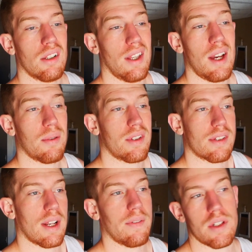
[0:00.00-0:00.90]
yeah, we're just
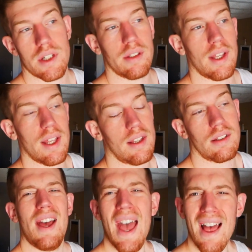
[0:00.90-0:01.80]
gonna have a chill day.
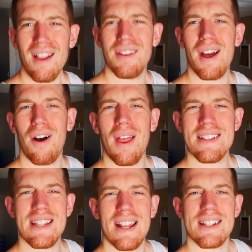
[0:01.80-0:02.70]
Hell no,
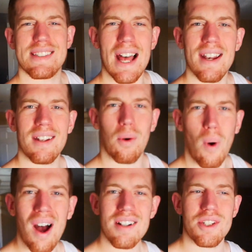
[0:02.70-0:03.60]
that's not exciting to
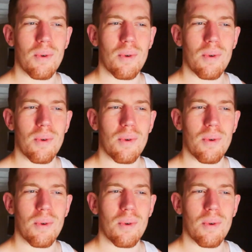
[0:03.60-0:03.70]
watch.